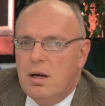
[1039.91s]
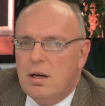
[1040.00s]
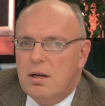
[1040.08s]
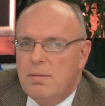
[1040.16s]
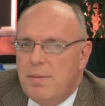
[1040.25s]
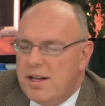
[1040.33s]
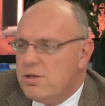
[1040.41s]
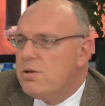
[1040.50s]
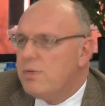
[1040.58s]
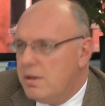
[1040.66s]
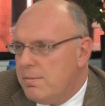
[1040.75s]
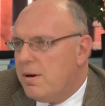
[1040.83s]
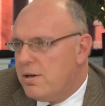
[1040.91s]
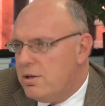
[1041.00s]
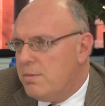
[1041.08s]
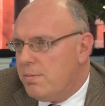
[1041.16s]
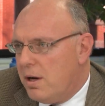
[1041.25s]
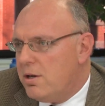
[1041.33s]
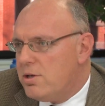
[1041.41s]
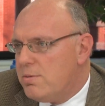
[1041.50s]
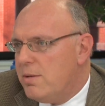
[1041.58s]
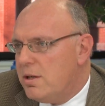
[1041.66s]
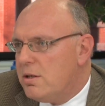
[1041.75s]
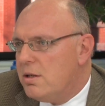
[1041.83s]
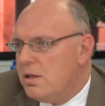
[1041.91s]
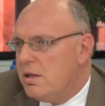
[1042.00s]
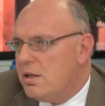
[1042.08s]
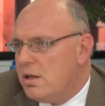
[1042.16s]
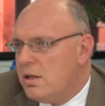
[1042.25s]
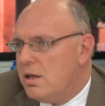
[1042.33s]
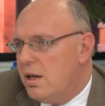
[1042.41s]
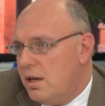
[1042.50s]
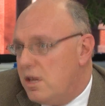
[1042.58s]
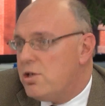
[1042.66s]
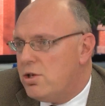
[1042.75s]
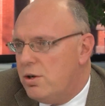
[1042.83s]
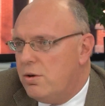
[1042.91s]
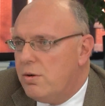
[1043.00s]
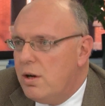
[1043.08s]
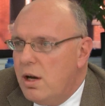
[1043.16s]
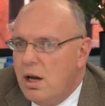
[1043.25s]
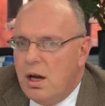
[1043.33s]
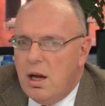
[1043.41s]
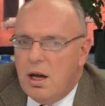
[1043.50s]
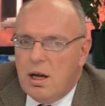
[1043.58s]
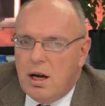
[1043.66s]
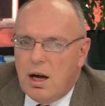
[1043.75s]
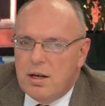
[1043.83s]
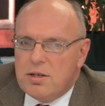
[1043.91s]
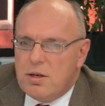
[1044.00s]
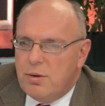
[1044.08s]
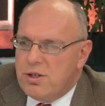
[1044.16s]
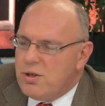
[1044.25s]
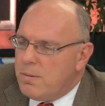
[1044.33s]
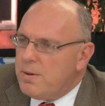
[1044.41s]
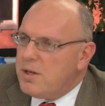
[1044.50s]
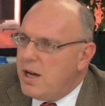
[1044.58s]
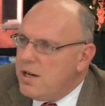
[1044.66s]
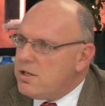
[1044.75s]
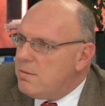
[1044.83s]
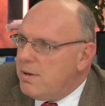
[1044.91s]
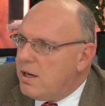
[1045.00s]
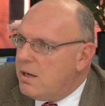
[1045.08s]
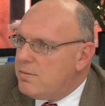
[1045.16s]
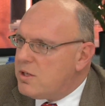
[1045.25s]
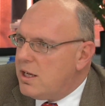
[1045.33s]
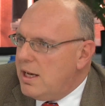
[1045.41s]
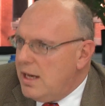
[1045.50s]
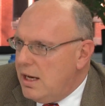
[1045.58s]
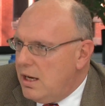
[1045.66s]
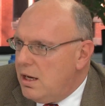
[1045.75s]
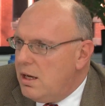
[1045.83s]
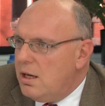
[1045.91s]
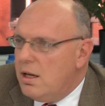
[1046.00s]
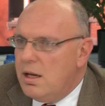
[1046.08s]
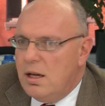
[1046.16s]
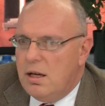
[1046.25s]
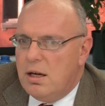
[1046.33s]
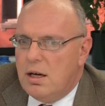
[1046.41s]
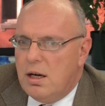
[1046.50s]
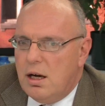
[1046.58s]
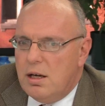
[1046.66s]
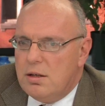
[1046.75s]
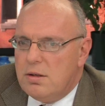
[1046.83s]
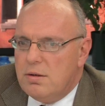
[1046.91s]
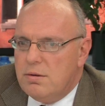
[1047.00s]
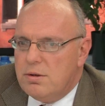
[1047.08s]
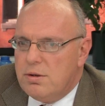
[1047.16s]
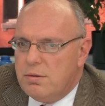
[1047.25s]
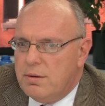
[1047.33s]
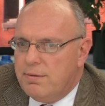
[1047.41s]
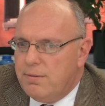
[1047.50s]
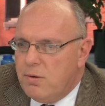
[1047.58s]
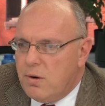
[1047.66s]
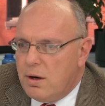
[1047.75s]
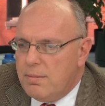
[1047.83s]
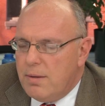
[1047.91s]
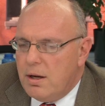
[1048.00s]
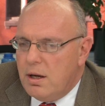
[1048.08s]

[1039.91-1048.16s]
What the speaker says: commensurate punishment to the issue. So interpretation becomes key to reform,